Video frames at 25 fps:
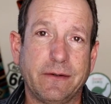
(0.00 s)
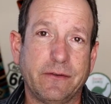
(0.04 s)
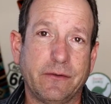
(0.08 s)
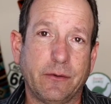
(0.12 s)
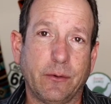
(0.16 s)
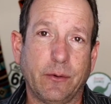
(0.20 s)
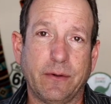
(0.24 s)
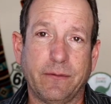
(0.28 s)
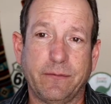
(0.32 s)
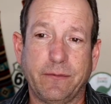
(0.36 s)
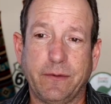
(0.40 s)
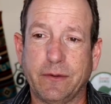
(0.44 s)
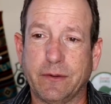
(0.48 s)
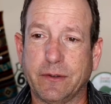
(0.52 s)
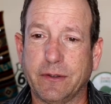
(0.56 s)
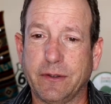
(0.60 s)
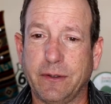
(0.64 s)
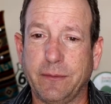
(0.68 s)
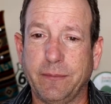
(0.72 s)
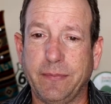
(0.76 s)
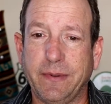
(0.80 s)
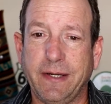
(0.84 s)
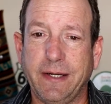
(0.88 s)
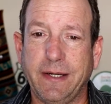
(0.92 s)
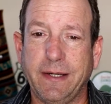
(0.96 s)
So if you're
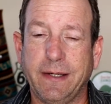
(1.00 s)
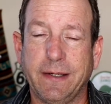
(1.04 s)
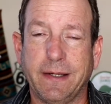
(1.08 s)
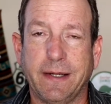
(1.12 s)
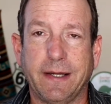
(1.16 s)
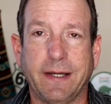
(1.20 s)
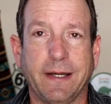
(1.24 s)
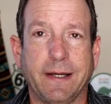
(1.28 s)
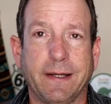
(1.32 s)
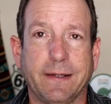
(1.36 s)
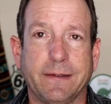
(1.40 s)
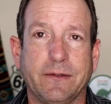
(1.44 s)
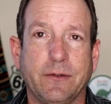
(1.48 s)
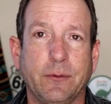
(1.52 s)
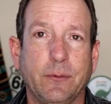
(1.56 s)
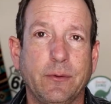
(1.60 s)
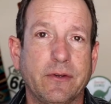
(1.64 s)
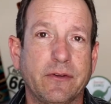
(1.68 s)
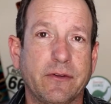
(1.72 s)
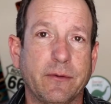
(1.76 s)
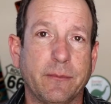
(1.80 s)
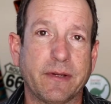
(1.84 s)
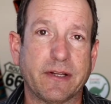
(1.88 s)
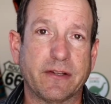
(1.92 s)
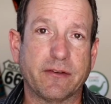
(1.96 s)
going to be
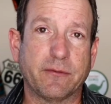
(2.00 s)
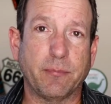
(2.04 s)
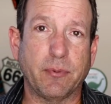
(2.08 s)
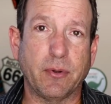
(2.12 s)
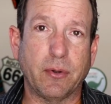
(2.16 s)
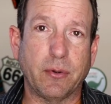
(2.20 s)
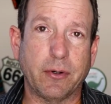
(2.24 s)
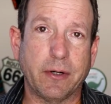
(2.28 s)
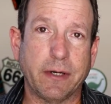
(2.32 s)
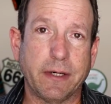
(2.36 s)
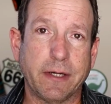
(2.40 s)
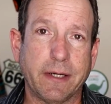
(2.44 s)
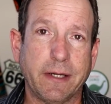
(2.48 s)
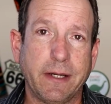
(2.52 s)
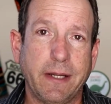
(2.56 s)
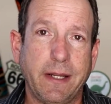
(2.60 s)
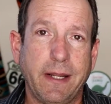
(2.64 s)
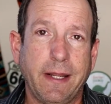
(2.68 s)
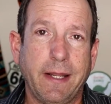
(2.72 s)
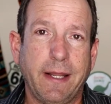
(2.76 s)
doing some exploring,